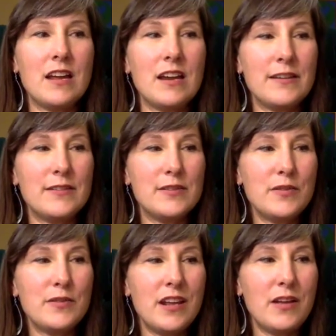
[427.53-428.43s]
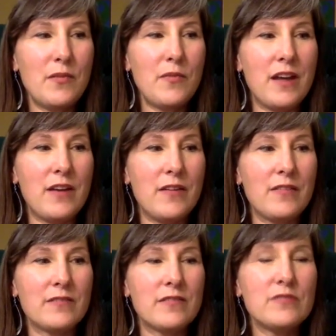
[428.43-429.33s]
Do it in a way,
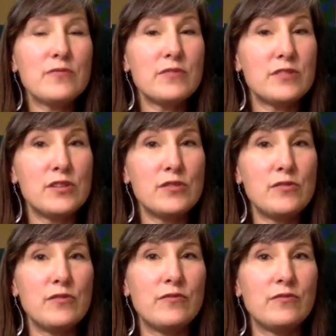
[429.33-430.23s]
those were two